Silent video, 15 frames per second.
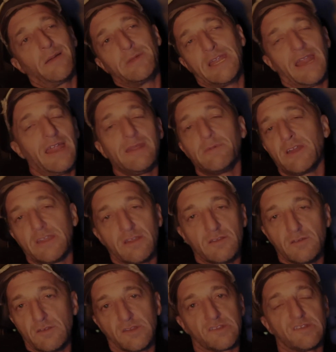I mean, anybody can
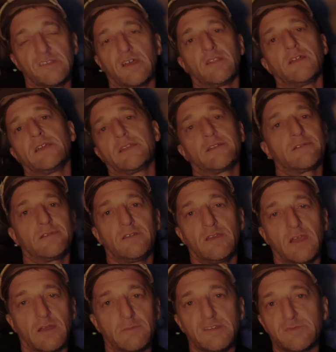do this. It's not like
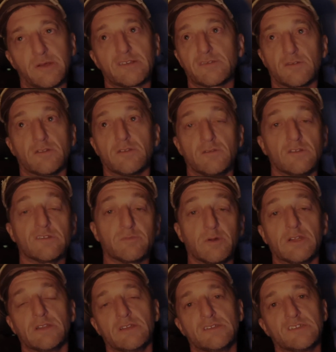you got to be special to do this,
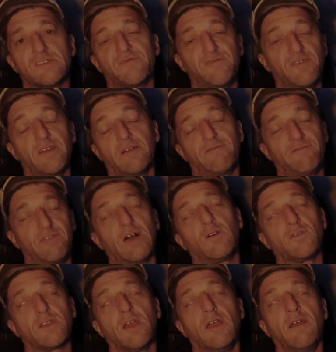but it just
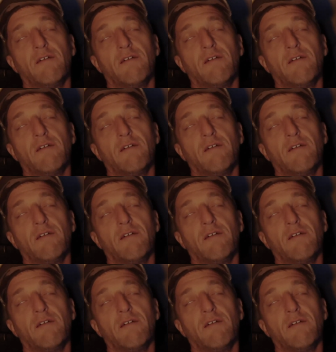felt